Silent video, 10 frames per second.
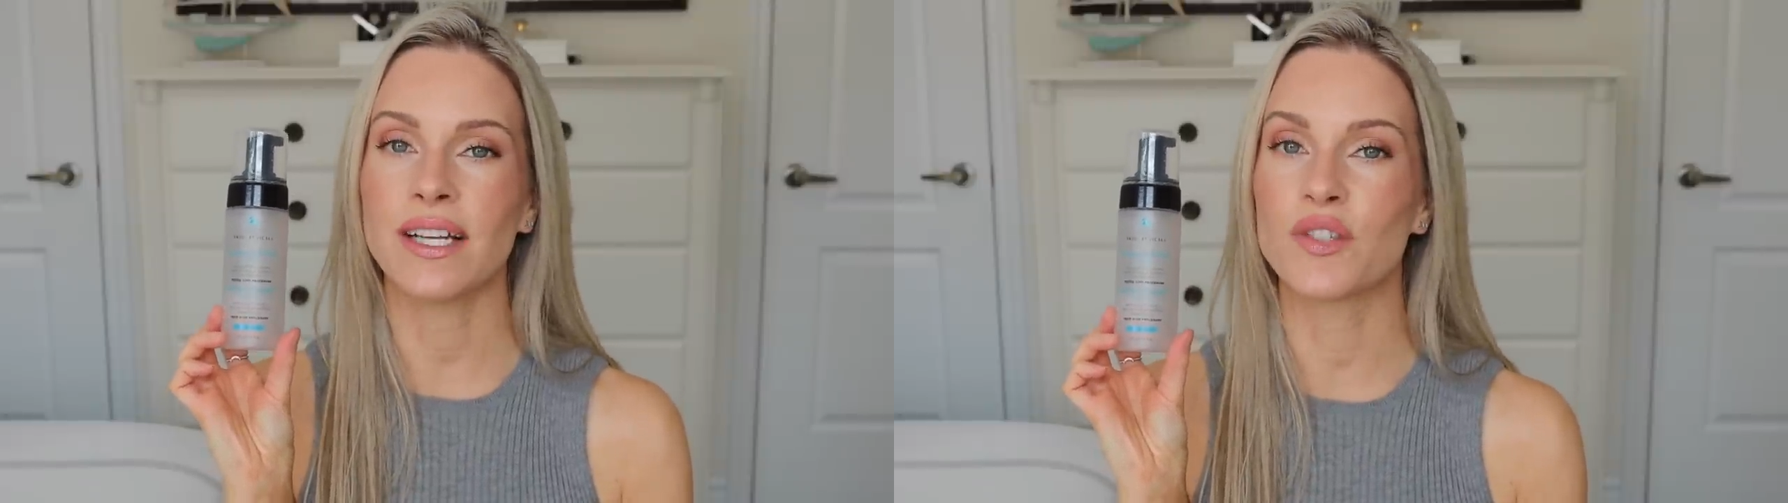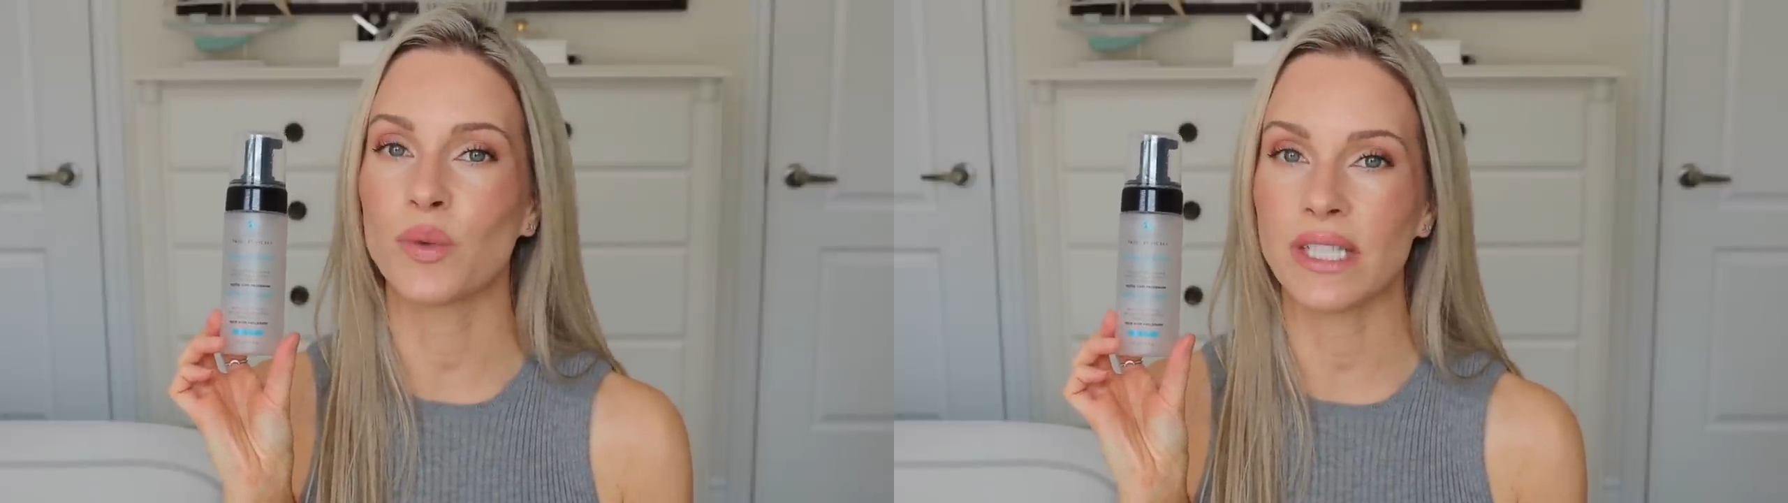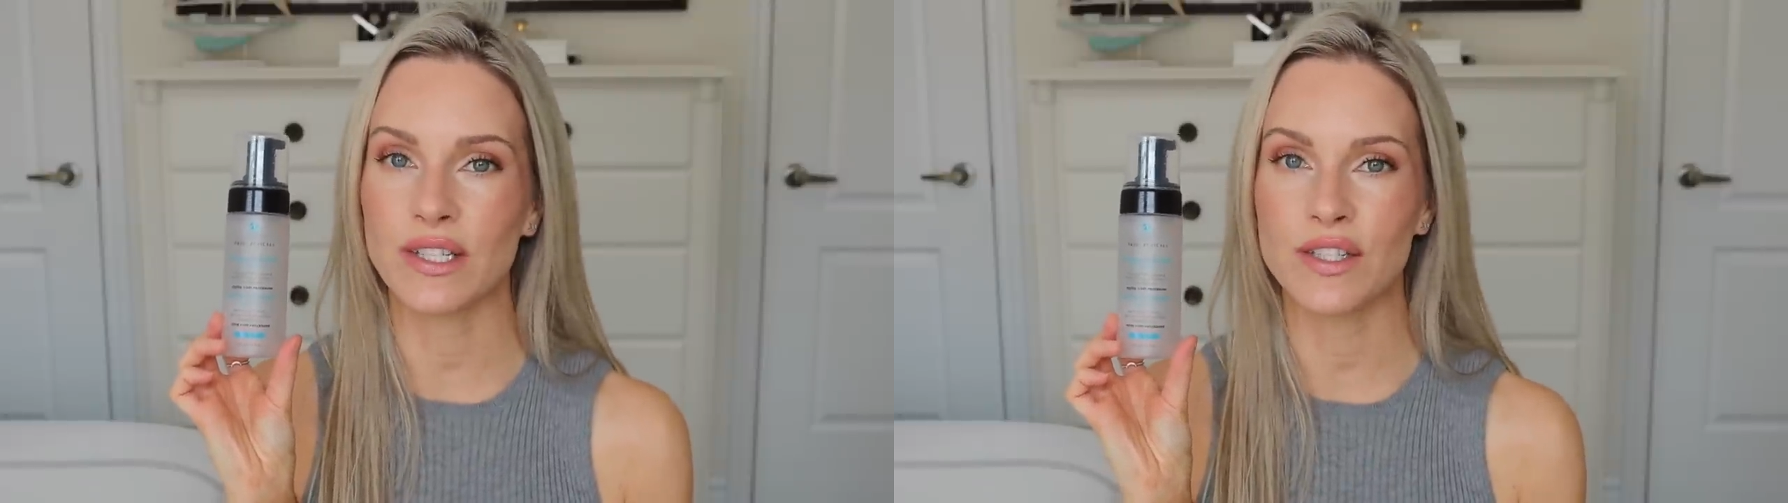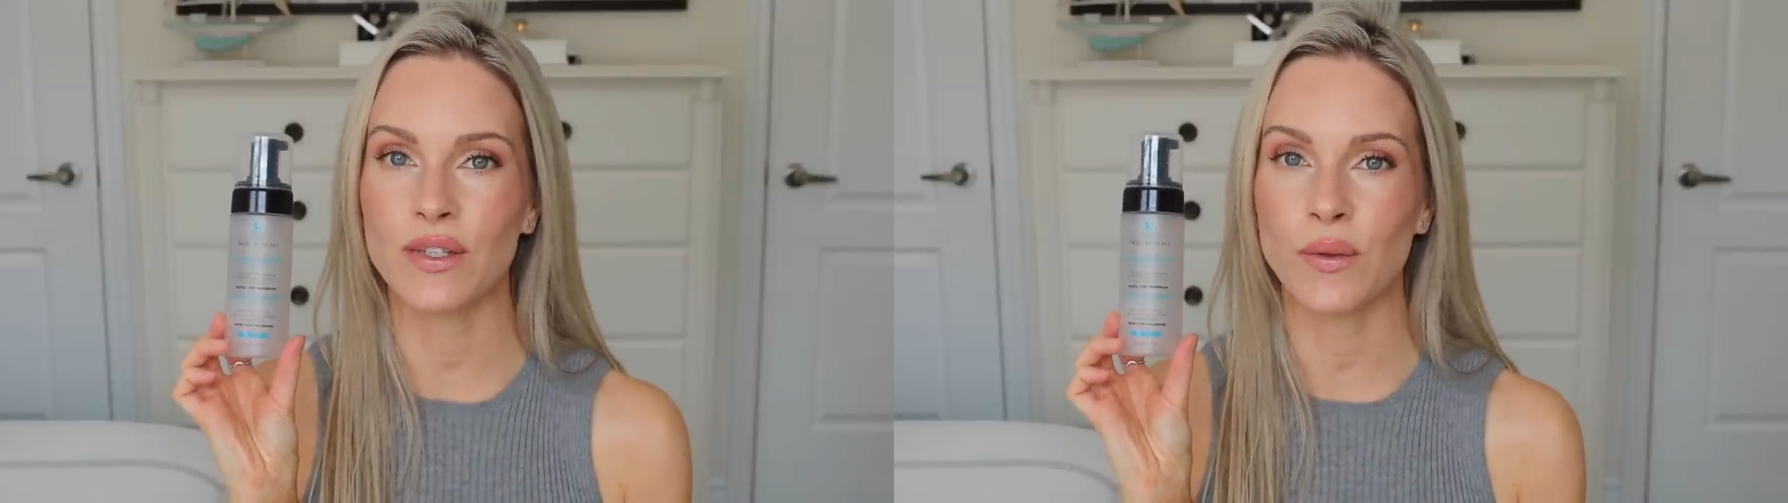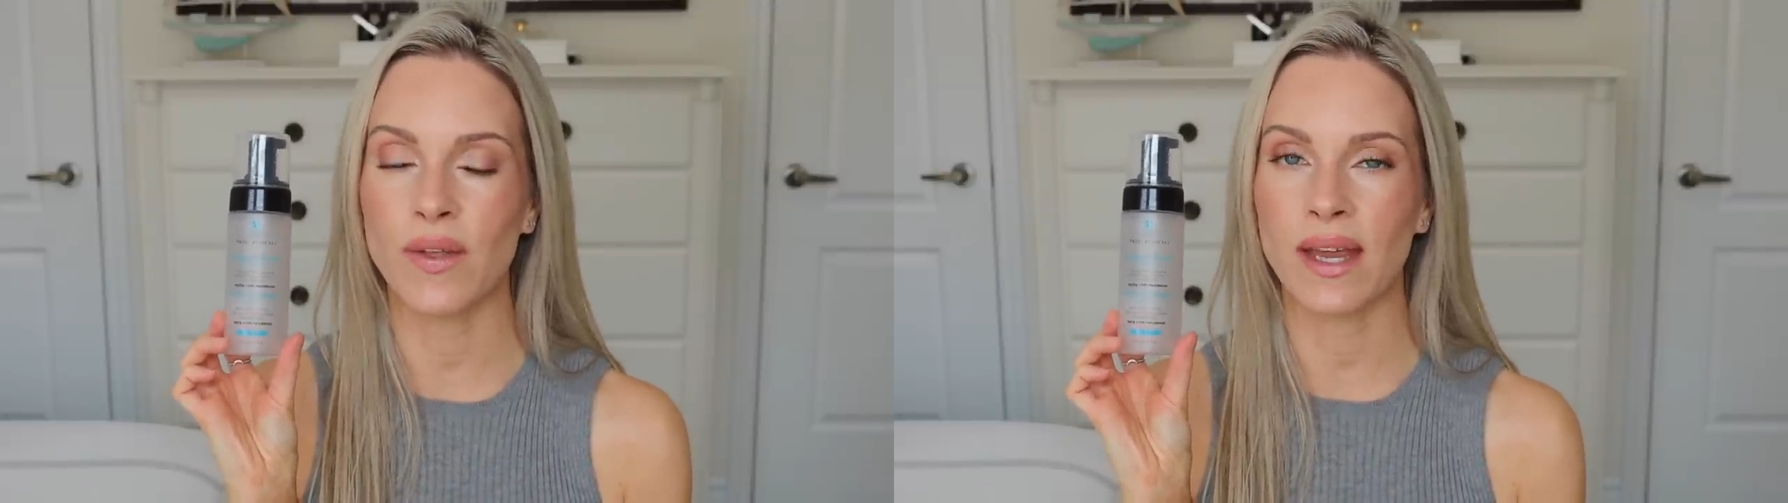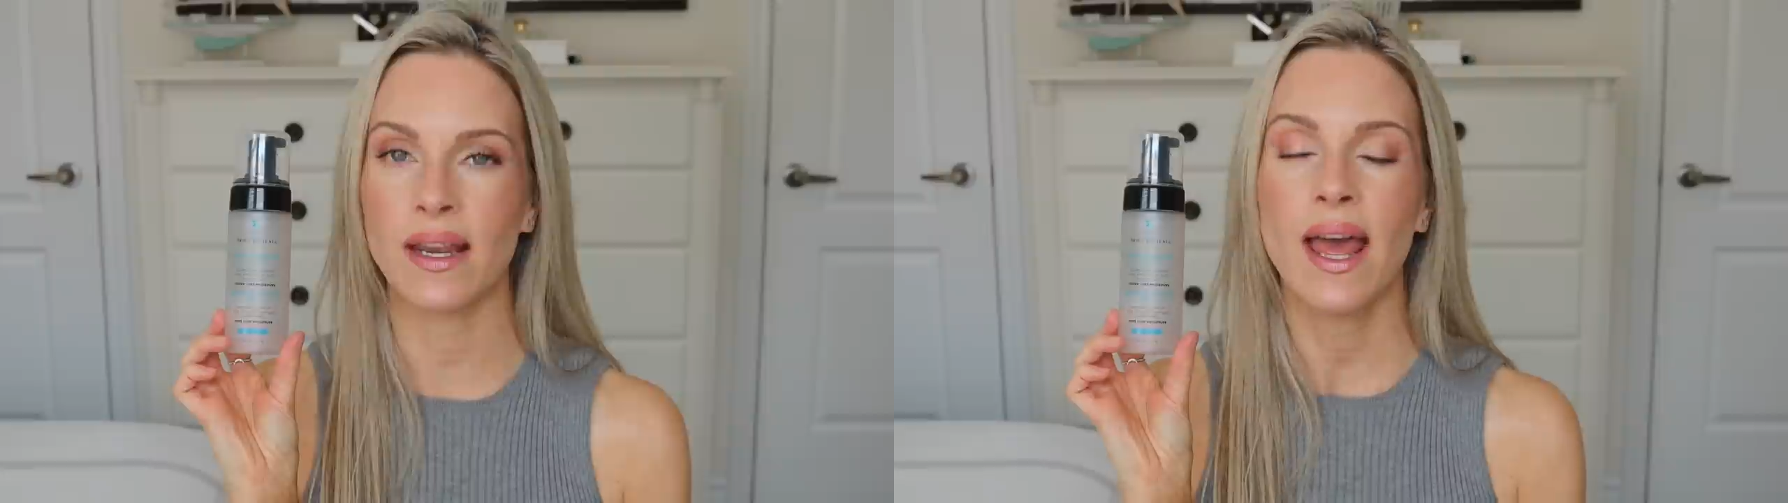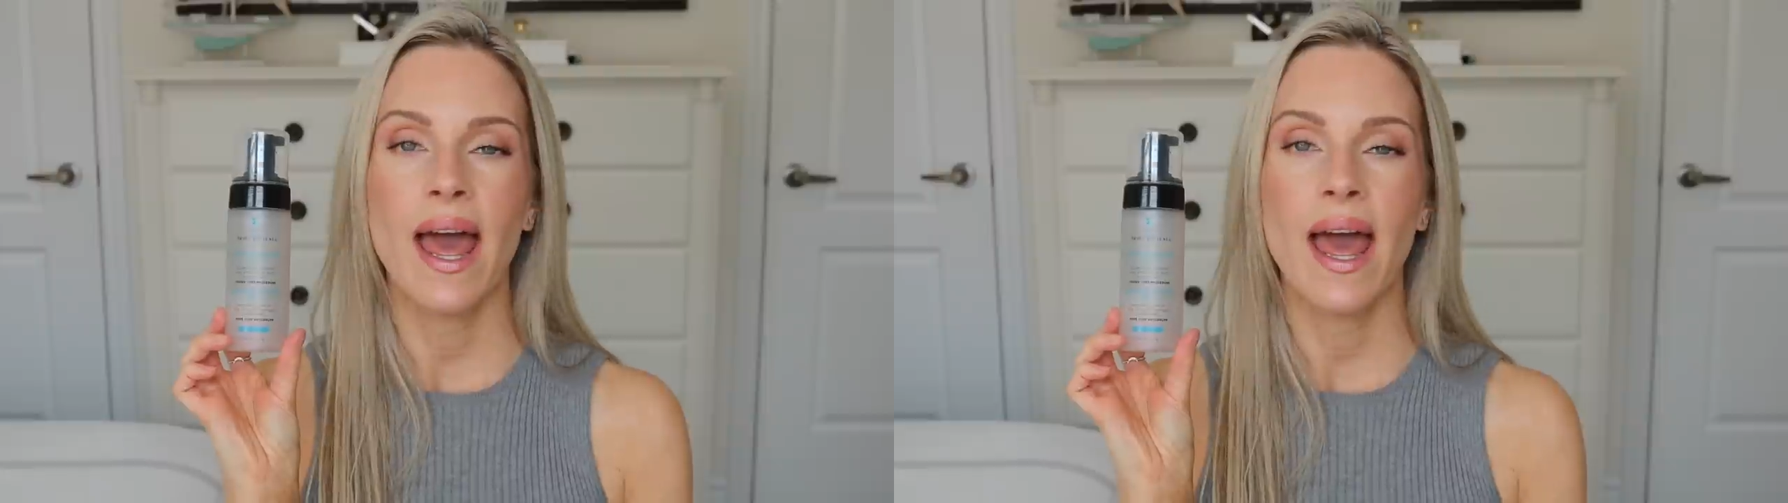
it's really soothing,